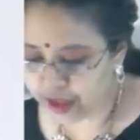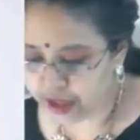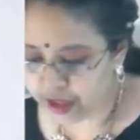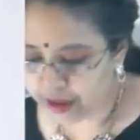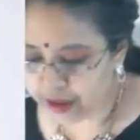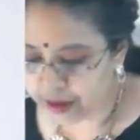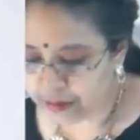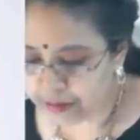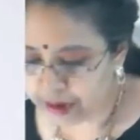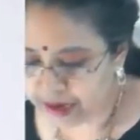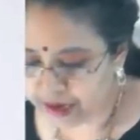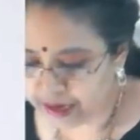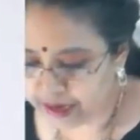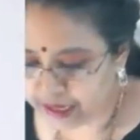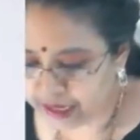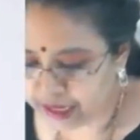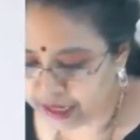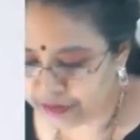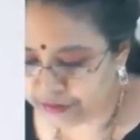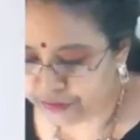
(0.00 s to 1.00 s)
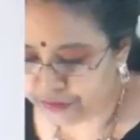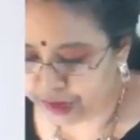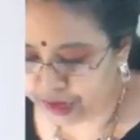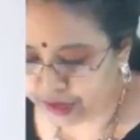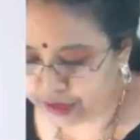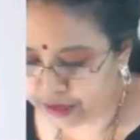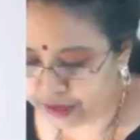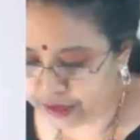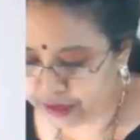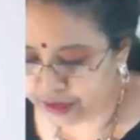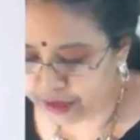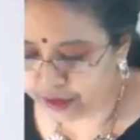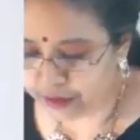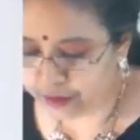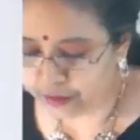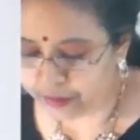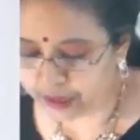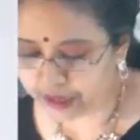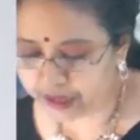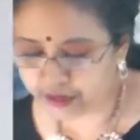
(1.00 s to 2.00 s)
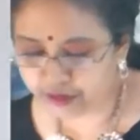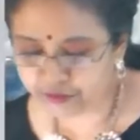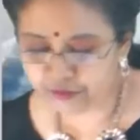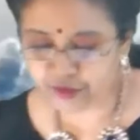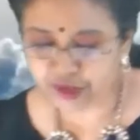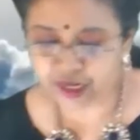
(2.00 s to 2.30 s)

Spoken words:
a magnetic effect or magnetic field